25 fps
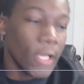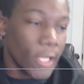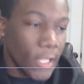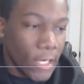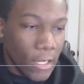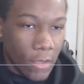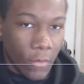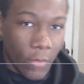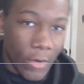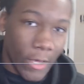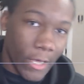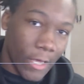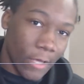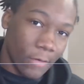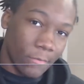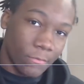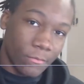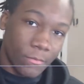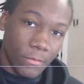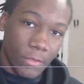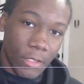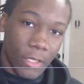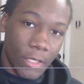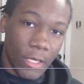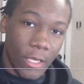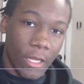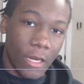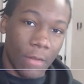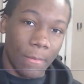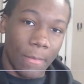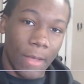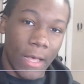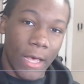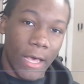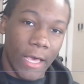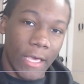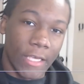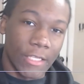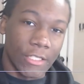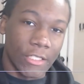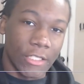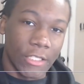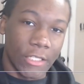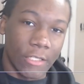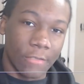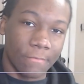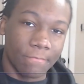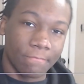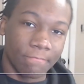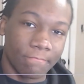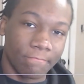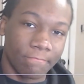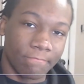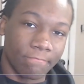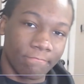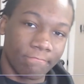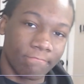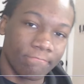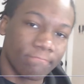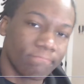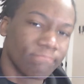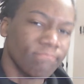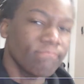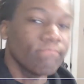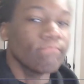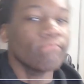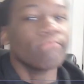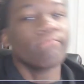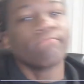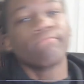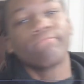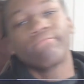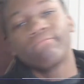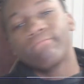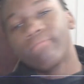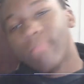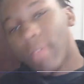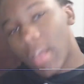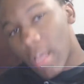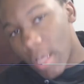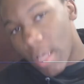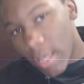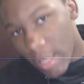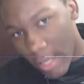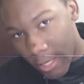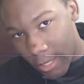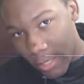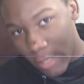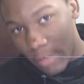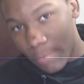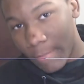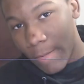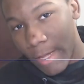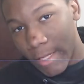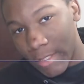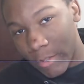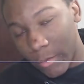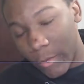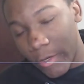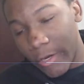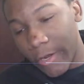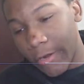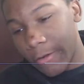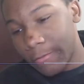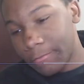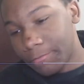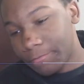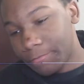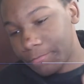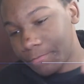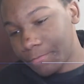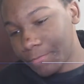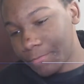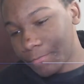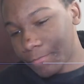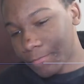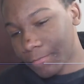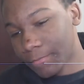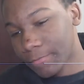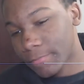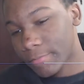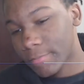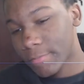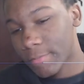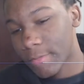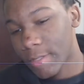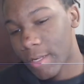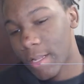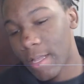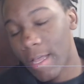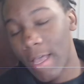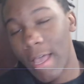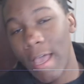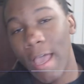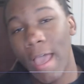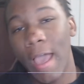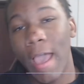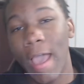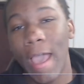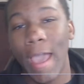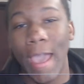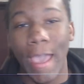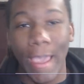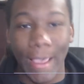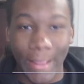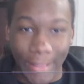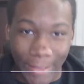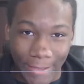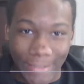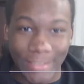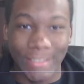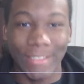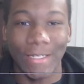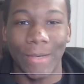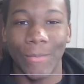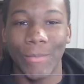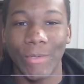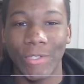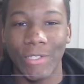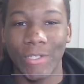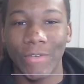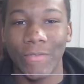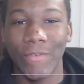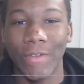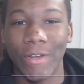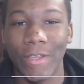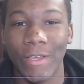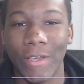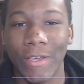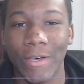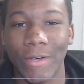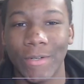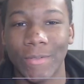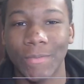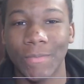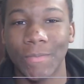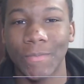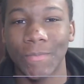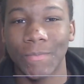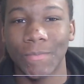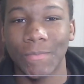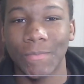Anyway, hit up my IG, hit up my Twitter, and let's jump into the video.